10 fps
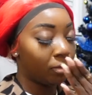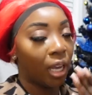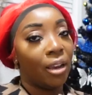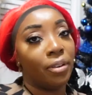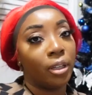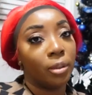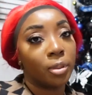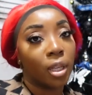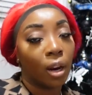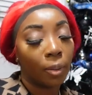I have hiccups,
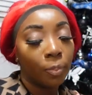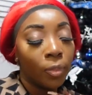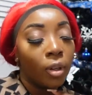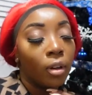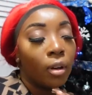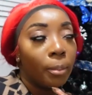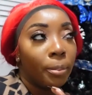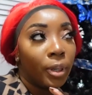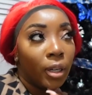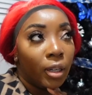sorry.
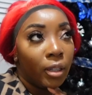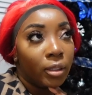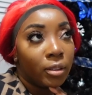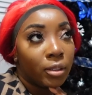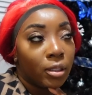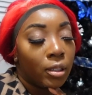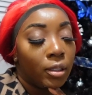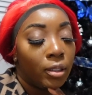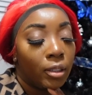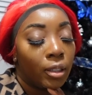But
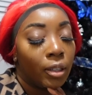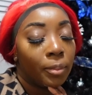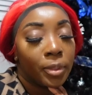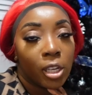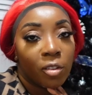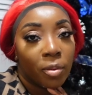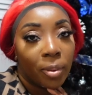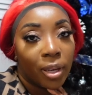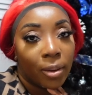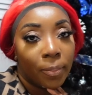yeah, I'm gonna take off my
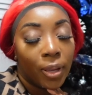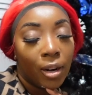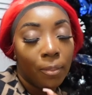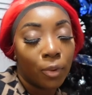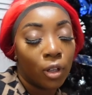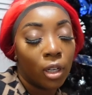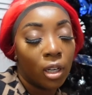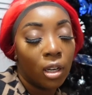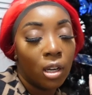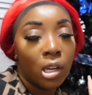makeup and I'm
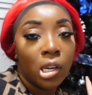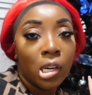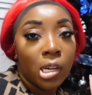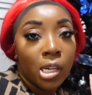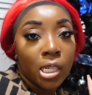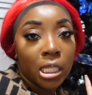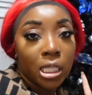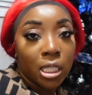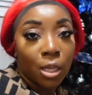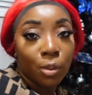gonna
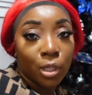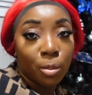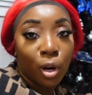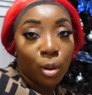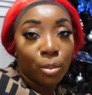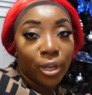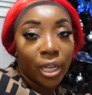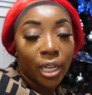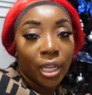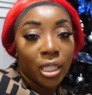see what tomorrow
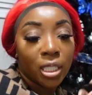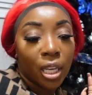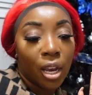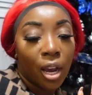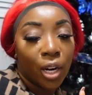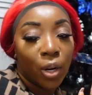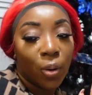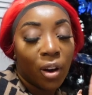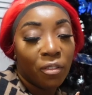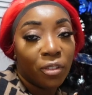brings. I know
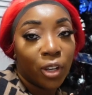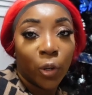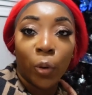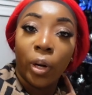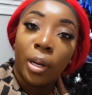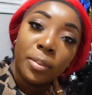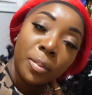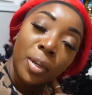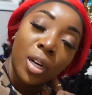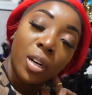I have a video going up
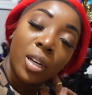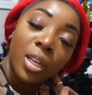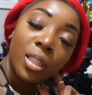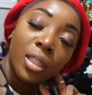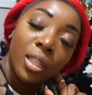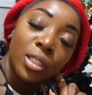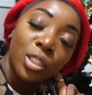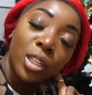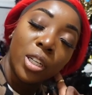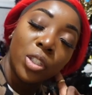tomorrow and then
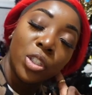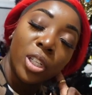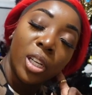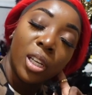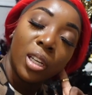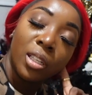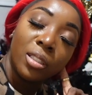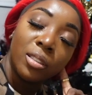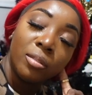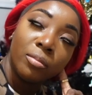church,
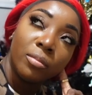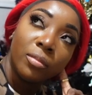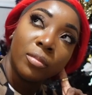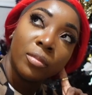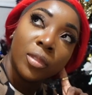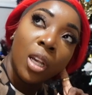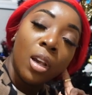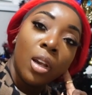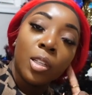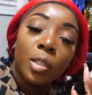and
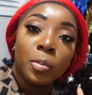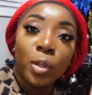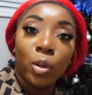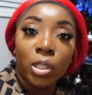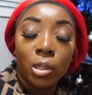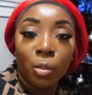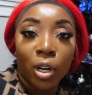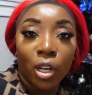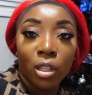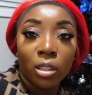supposed to be going somewhere
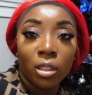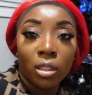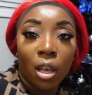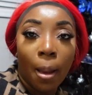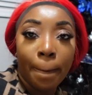else,